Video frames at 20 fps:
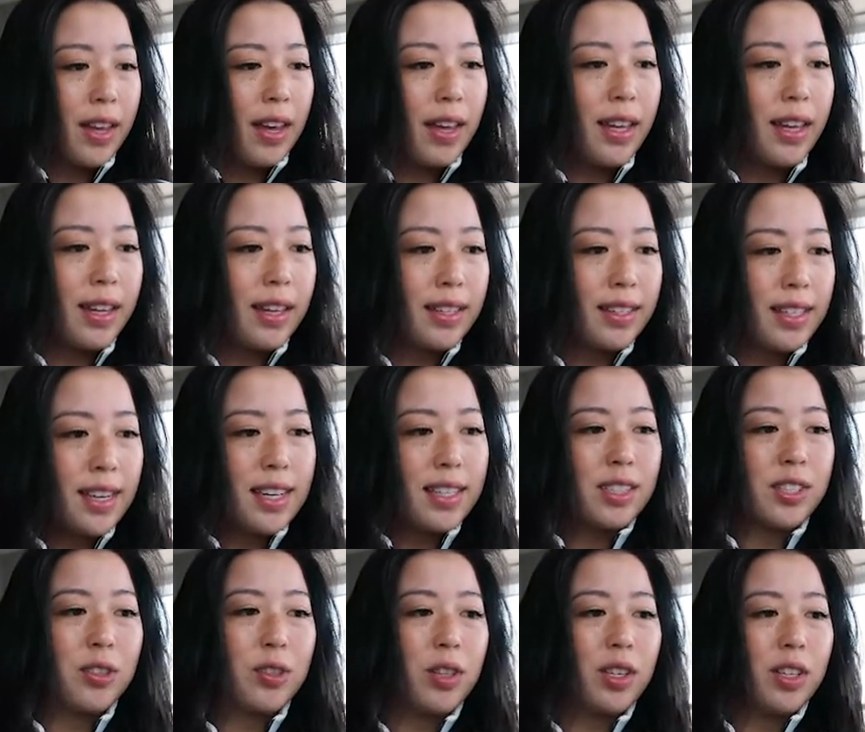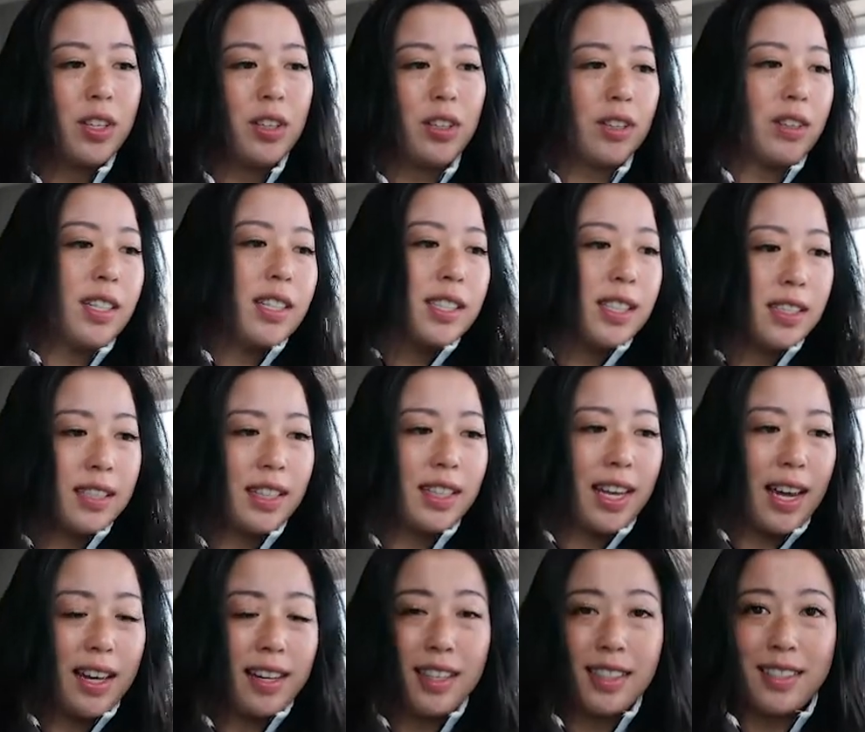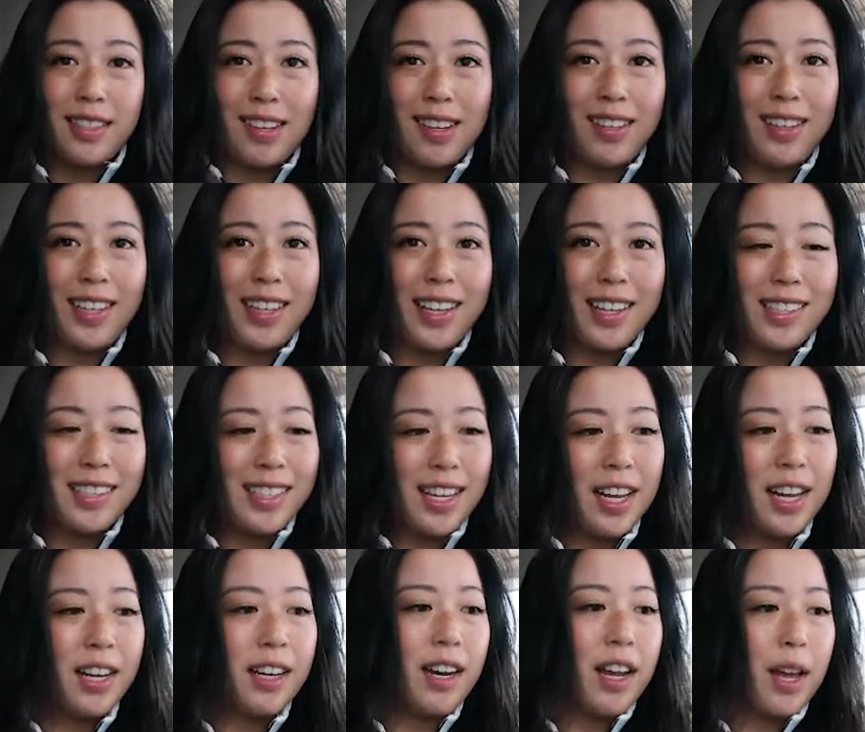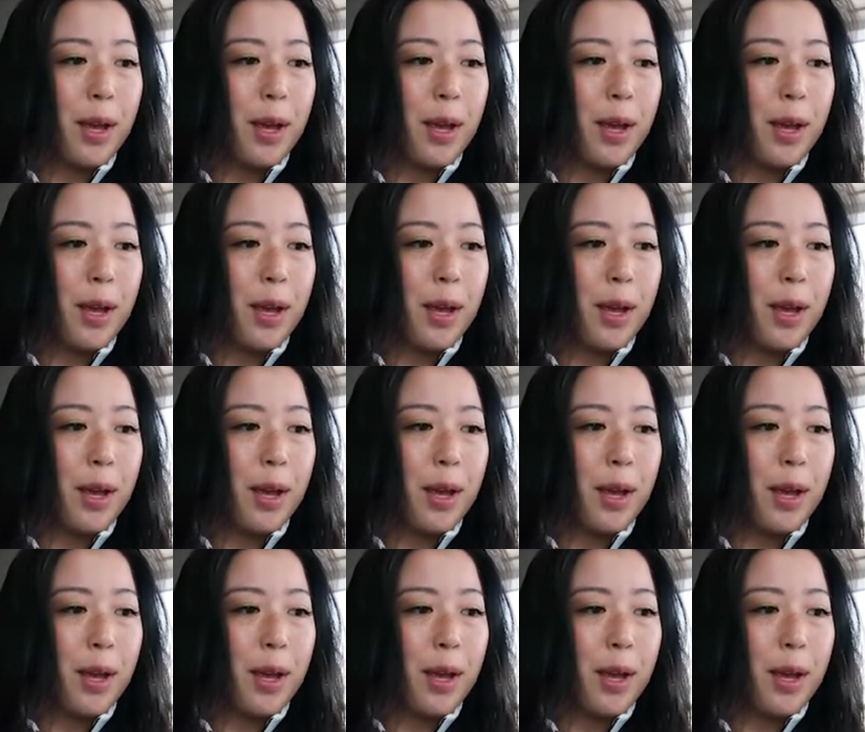And yeah, so this is a cat eye style, like I said.